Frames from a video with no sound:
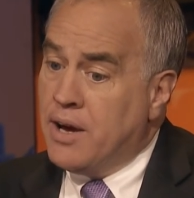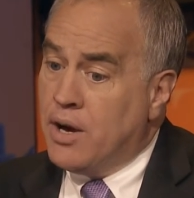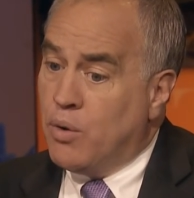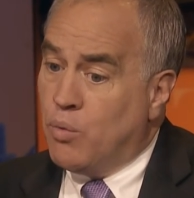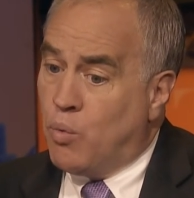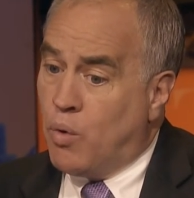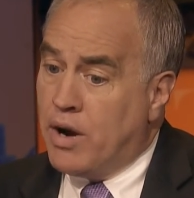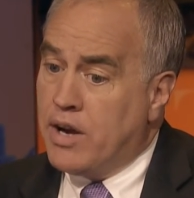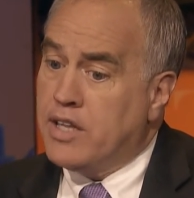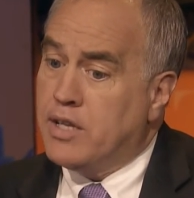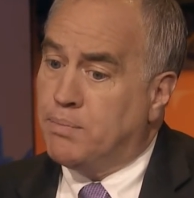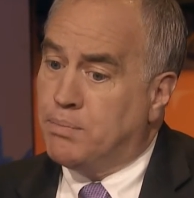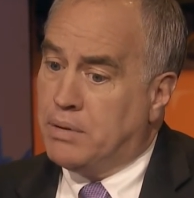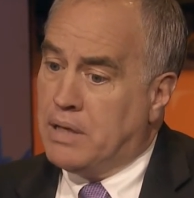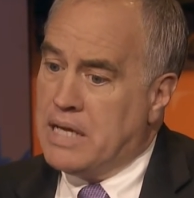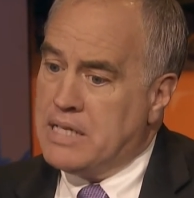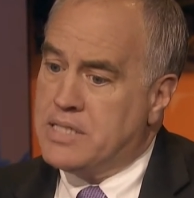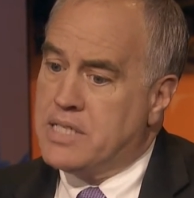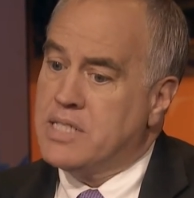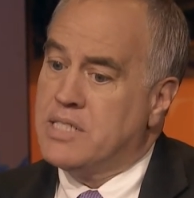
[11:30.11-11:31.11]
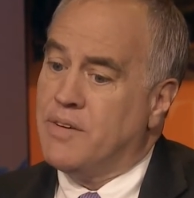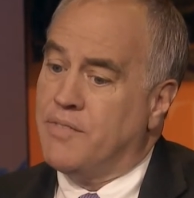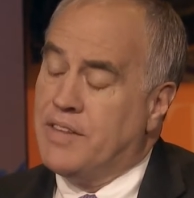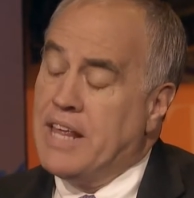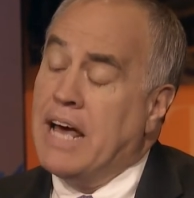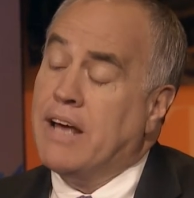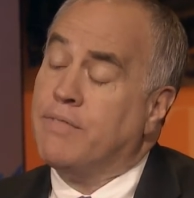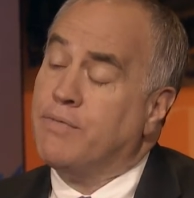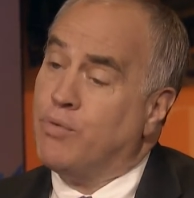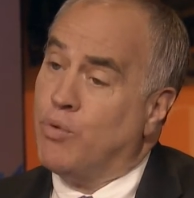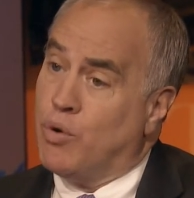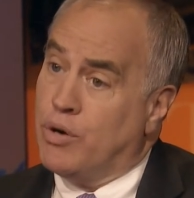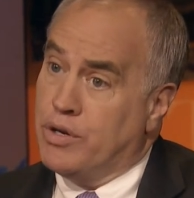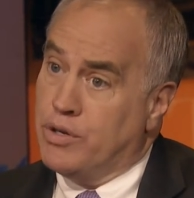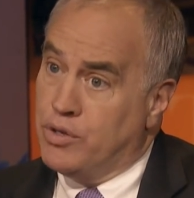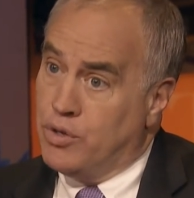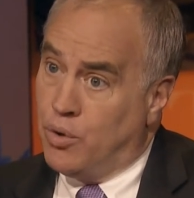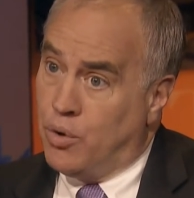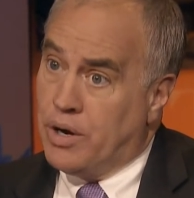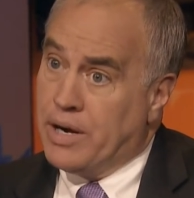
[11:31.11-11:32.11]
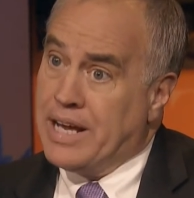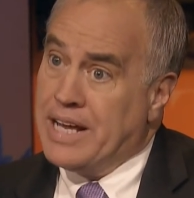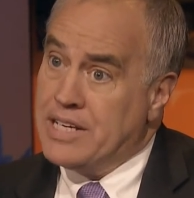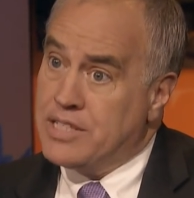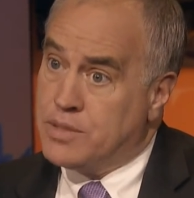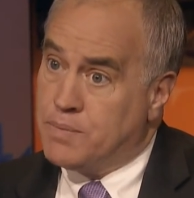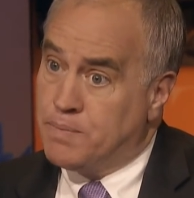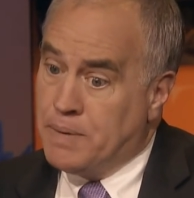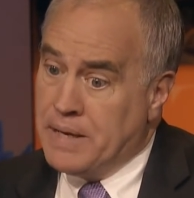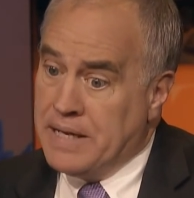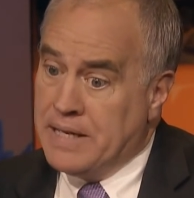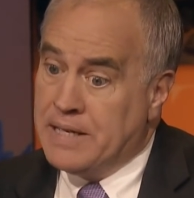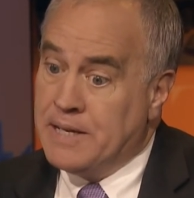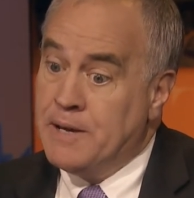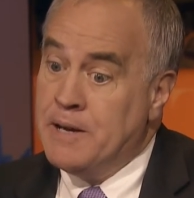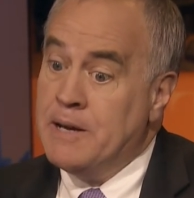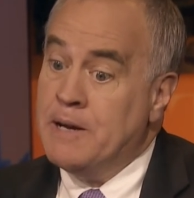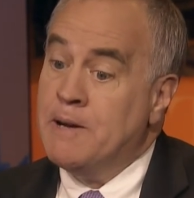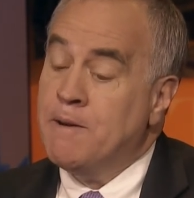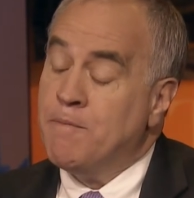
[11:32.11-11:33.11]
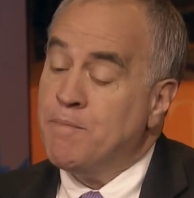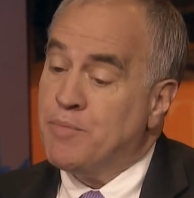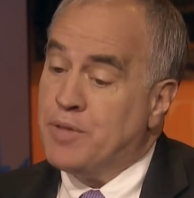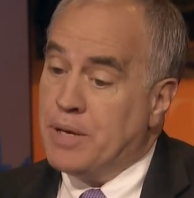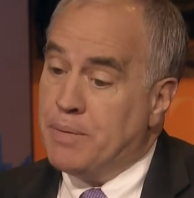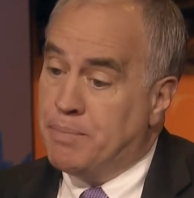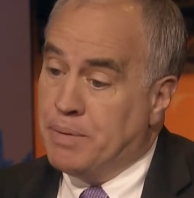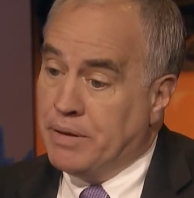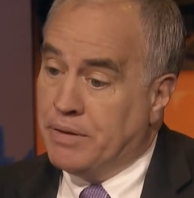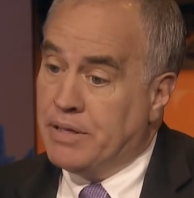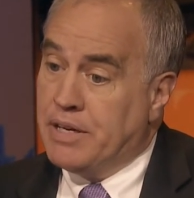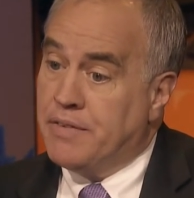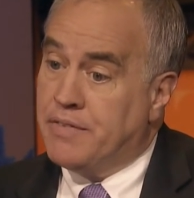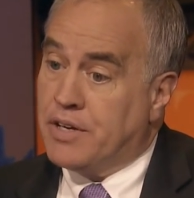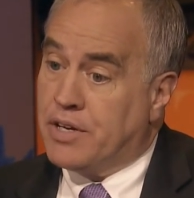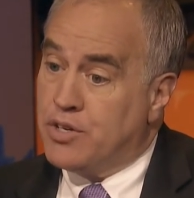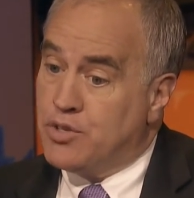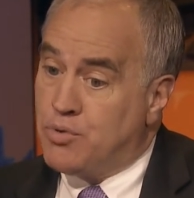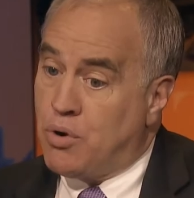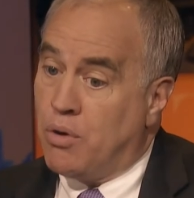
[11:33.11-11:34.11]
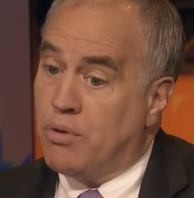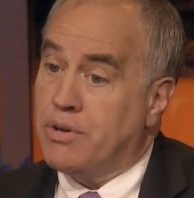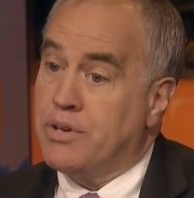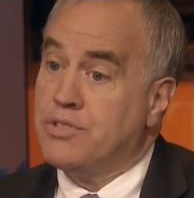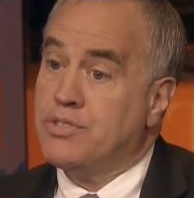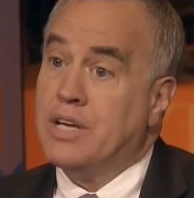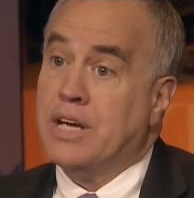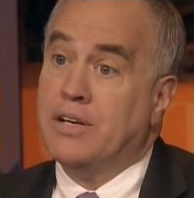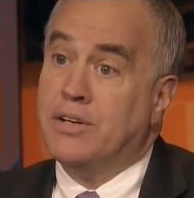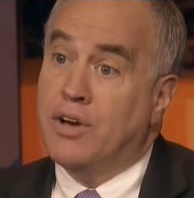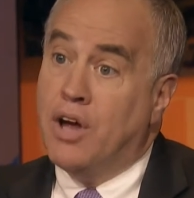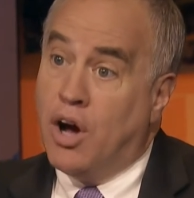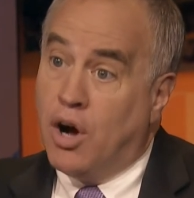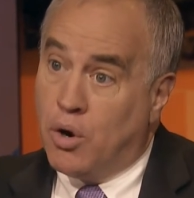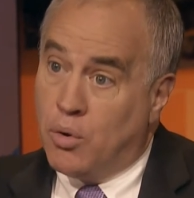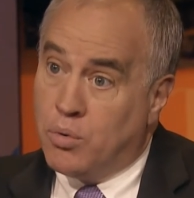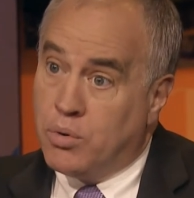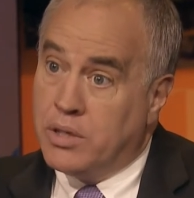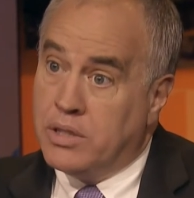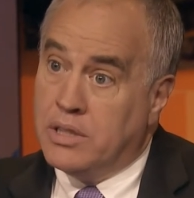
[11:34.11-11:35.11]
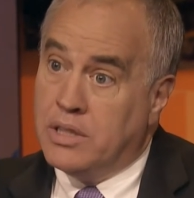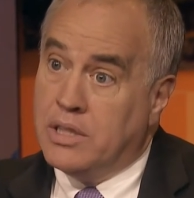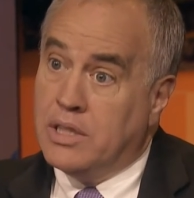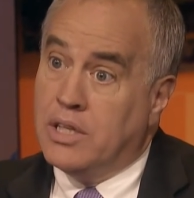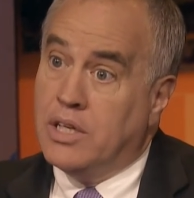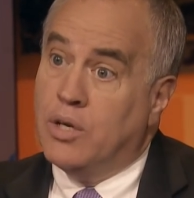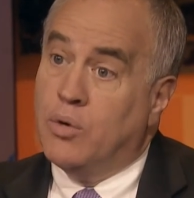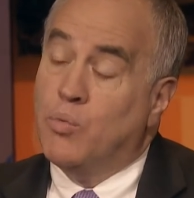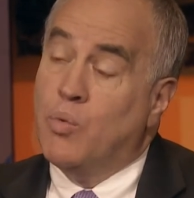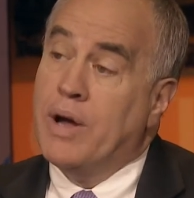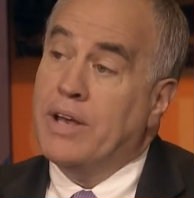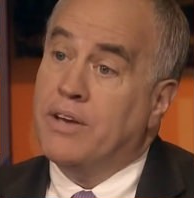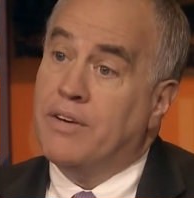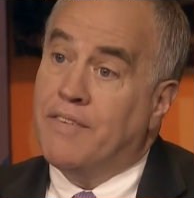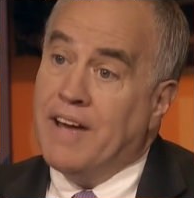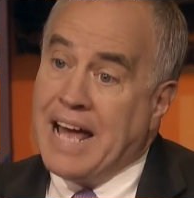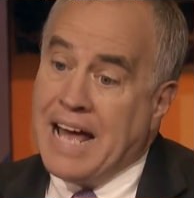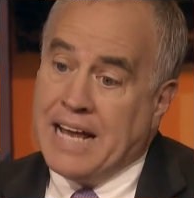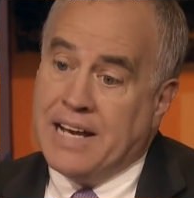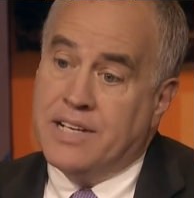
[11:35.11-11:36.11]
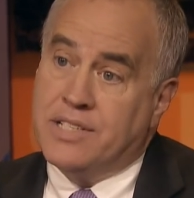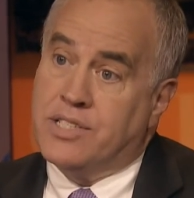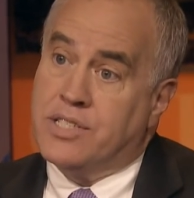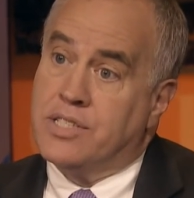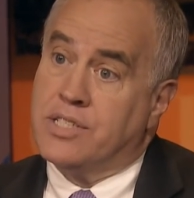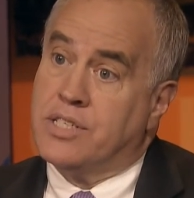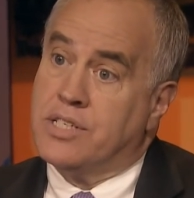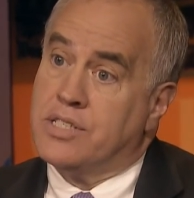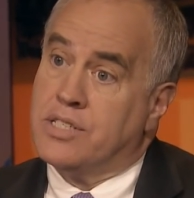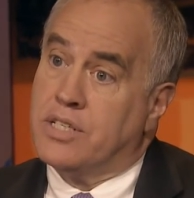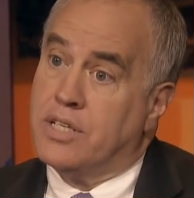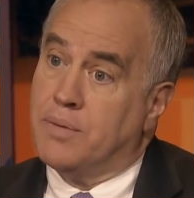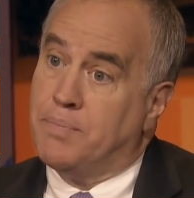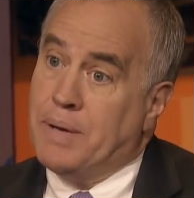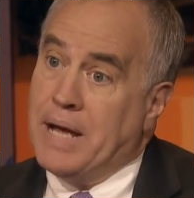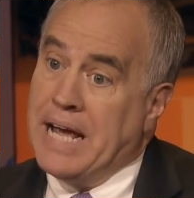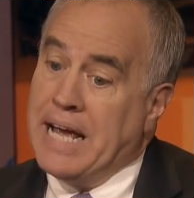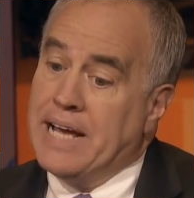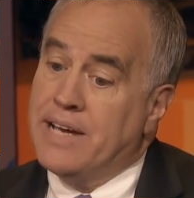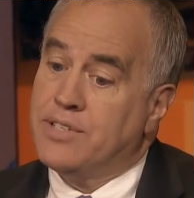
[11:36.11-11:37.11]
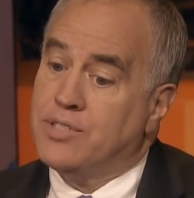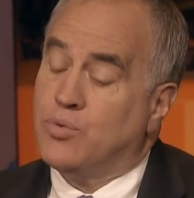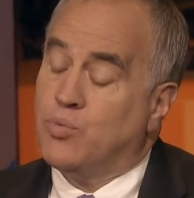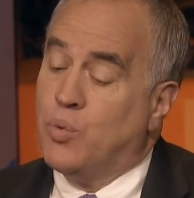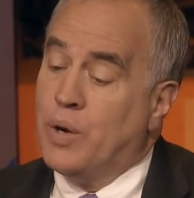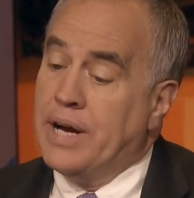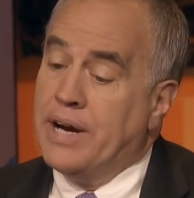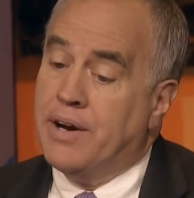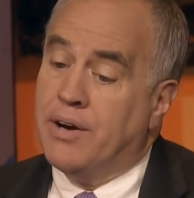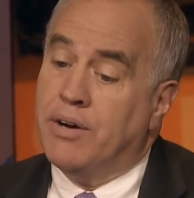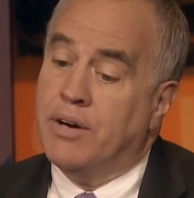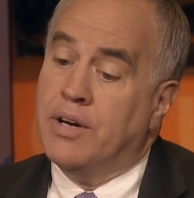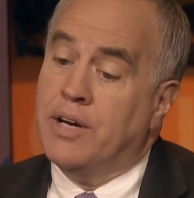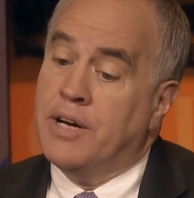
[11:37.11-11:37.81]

One of the pluses of that for New York has been the ability of the controller to say, no, when you've had instances in the past where